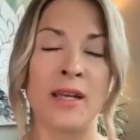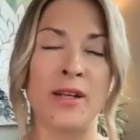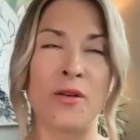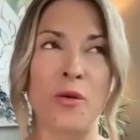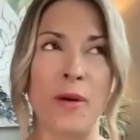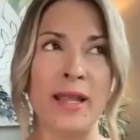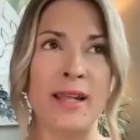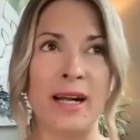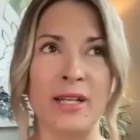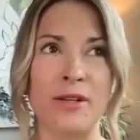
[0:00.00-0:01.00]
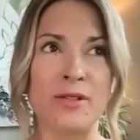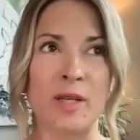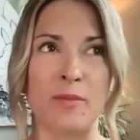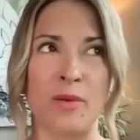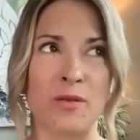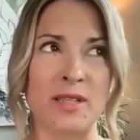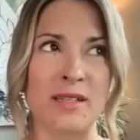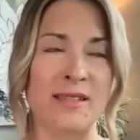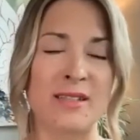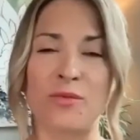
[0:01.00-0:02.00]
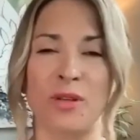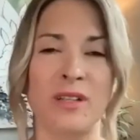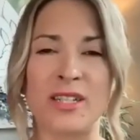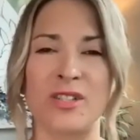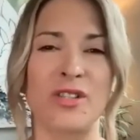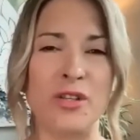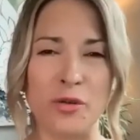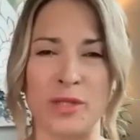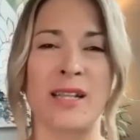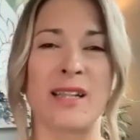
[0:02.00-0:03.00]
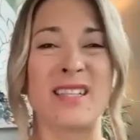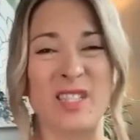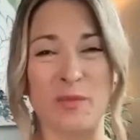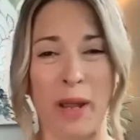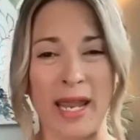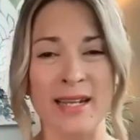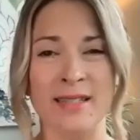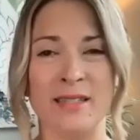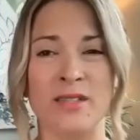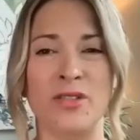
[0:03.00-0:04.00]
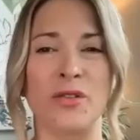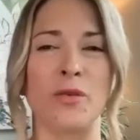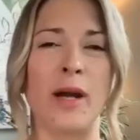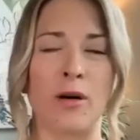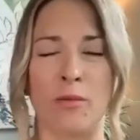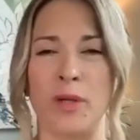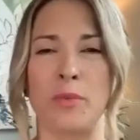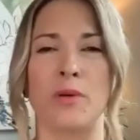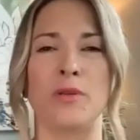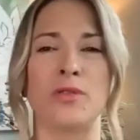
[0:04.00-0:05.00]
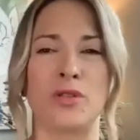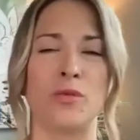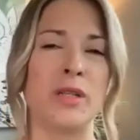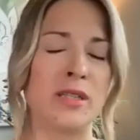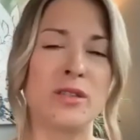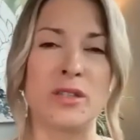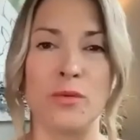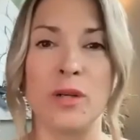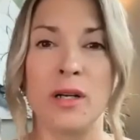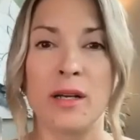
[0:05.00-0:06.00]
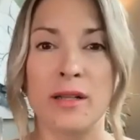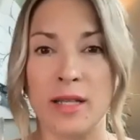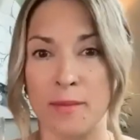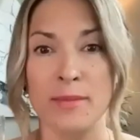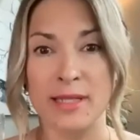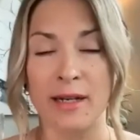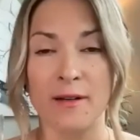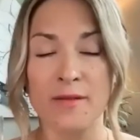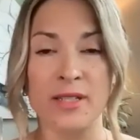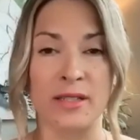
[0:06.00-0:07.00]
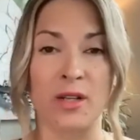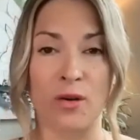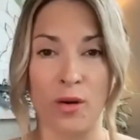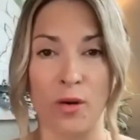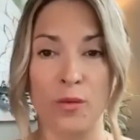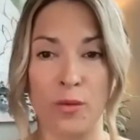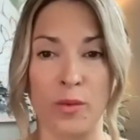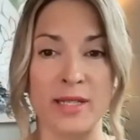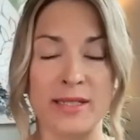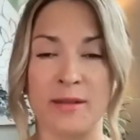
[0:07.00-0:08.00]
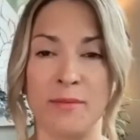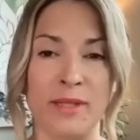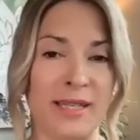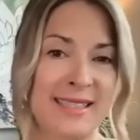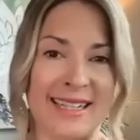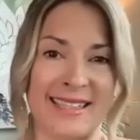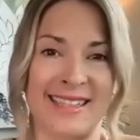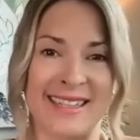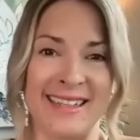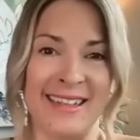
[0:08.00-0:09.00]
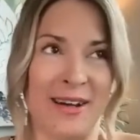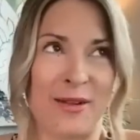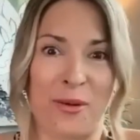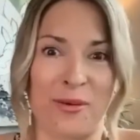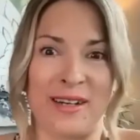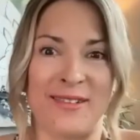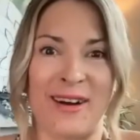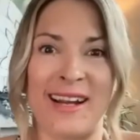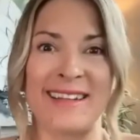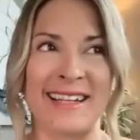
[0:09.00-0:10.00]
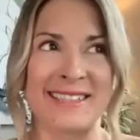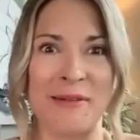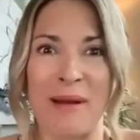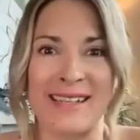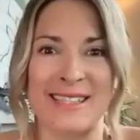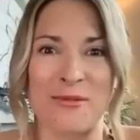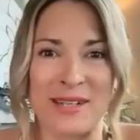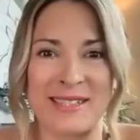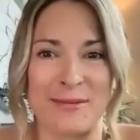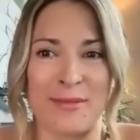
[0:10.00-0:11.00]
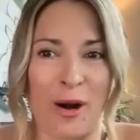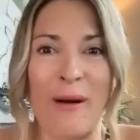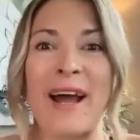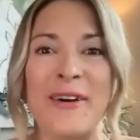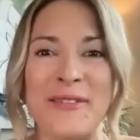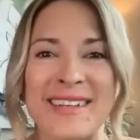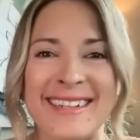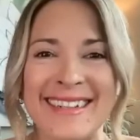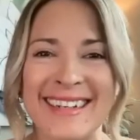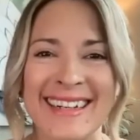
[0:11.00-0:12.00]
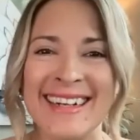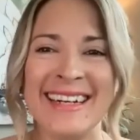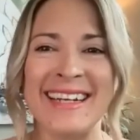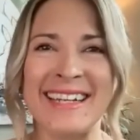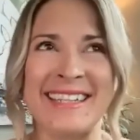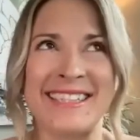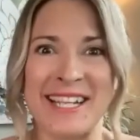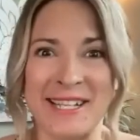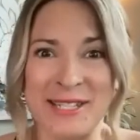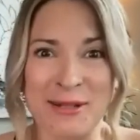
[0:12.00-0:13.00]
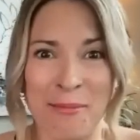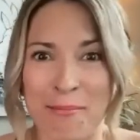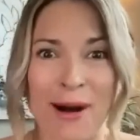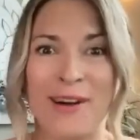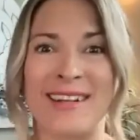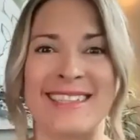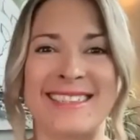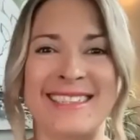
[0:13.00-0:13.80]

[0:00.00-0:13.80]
the way that I use hypnosis is really just using the space to help people tune into themselves and their own wisdom, because that's the authority, right? That's the best wisdom around. It's the smartest,